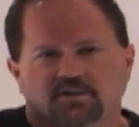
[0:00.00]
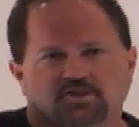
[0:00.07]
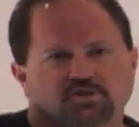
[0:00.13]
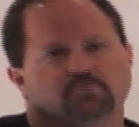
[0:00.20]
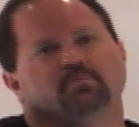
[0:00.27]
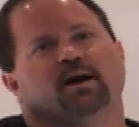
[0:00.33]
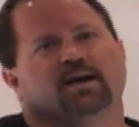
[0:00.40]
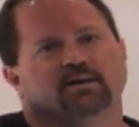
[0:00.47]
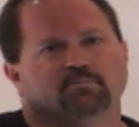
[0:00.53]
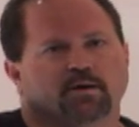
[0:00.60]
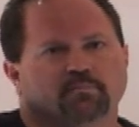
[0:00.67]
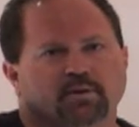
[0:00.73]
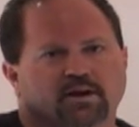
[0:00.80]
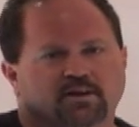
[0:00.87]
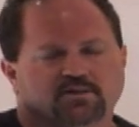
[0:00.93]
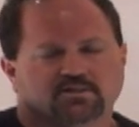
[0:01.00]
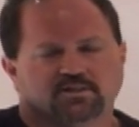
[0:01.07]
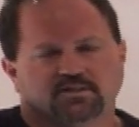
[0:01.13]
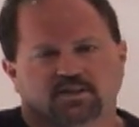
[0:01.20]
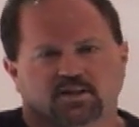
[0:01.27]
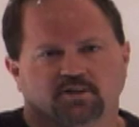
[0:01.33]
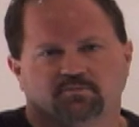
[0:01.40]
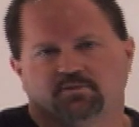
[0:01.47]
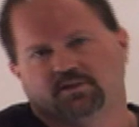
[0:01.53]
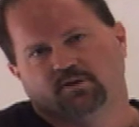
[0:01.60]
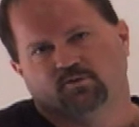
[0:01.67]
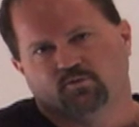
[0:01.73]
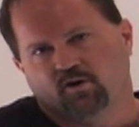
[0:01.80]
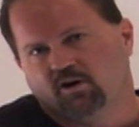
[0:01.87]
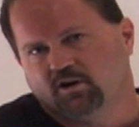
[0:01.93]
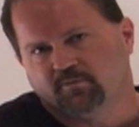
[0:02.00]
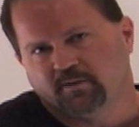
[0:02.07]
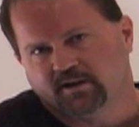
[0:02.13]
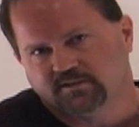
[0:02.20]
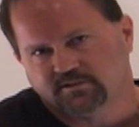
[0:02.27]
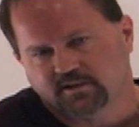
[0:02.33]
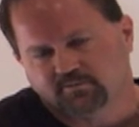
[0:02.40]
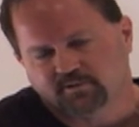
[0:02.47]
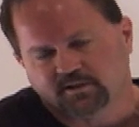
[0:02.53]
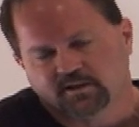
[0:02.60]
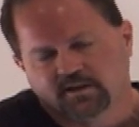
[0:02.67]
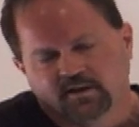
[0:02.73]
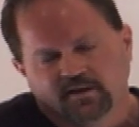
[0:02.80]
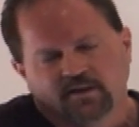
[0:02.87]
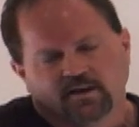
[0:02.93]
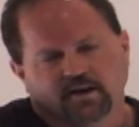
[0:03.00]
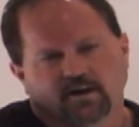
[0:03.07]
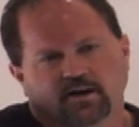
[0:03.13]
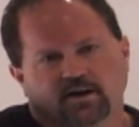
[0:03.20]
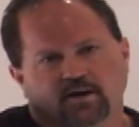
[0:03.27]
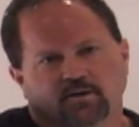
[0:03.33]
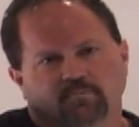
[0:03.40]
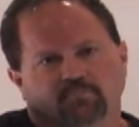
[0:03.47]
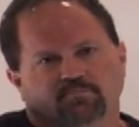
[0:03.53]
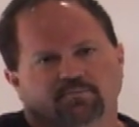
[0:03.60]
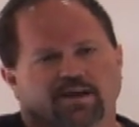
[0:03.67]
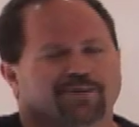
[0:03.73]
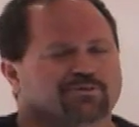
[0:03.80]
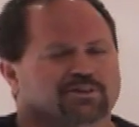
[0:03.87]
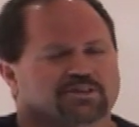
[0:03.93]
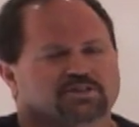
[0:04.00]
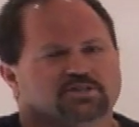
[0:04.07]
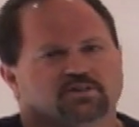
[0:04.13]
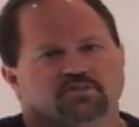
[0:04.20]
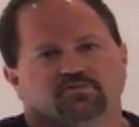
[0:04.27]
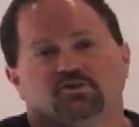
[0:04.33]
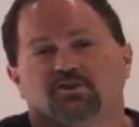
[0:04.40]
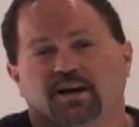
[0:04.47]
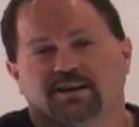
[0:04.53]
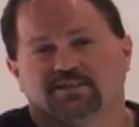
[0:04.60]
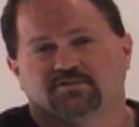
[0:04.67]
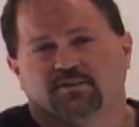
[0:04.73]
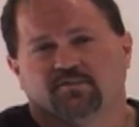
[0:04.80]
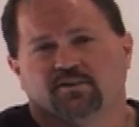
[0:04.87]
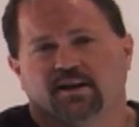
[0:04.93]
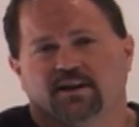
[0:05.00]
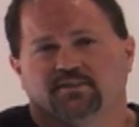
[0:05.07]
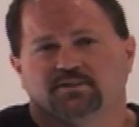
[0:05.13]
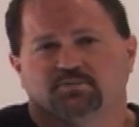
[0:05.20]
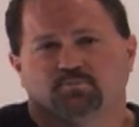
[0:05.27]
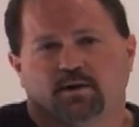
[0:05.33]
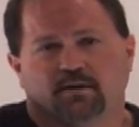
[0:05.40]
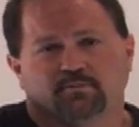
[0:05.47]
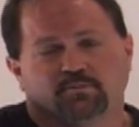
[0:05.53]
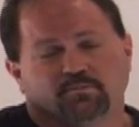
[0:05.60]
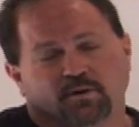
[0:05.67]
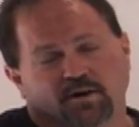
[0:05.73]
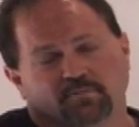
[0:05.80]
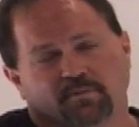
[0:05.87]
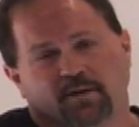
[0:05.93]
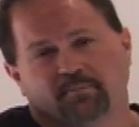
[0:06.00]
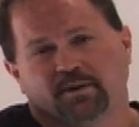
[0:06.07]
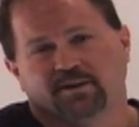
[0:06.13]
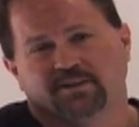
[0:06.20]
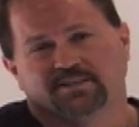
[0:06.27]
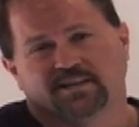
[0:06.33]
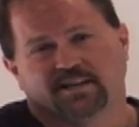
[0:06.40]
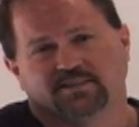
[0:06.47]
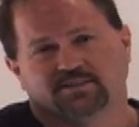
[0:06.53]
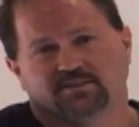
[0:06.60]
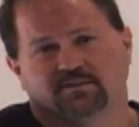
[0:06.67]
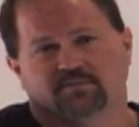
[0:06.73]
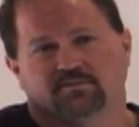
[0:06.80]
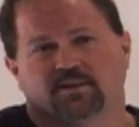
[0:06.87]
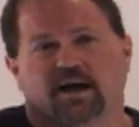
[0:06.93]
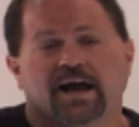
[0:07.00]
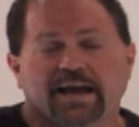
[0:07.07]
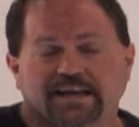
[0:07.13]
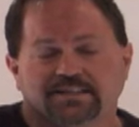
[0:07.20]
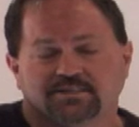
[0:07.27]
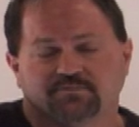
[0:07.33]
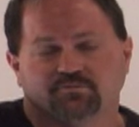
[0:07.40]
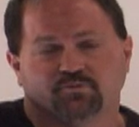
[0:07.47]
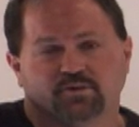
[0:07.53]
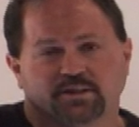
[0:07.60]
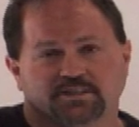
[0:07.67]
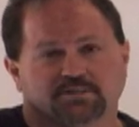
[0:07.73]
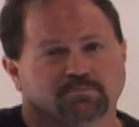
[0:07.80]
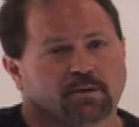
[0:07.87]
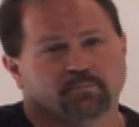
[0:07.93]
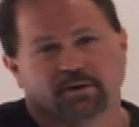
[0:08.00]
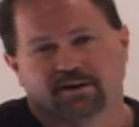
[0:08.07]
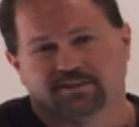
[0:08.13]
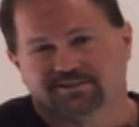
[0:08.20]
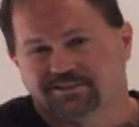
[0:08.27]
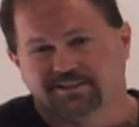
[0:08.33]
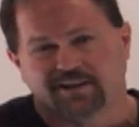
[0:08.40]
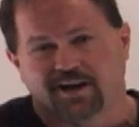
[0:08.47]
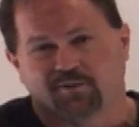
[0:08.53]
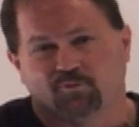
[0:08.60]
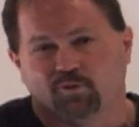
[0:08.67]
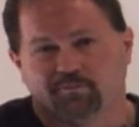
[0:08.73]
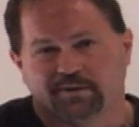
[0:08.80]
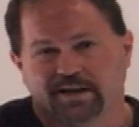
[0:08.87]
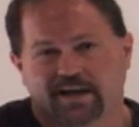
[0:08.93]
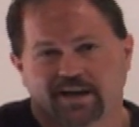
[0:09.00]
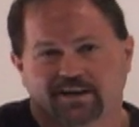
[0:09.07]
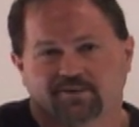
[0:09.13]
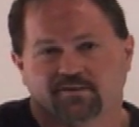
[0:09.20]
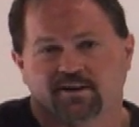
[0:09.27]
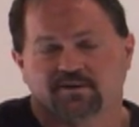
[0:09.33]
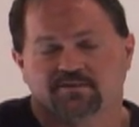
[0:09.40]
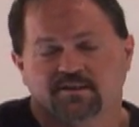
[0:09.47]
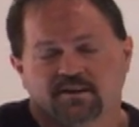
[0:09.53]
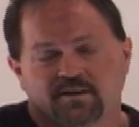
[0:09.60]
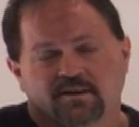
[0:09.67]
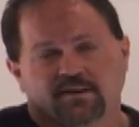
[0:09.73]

shoot back at my parents to tell them that they were wrong about something. Not really sure if you guys have ever had this problem, but my parents had I had some friends and my parents did not want me to hang around.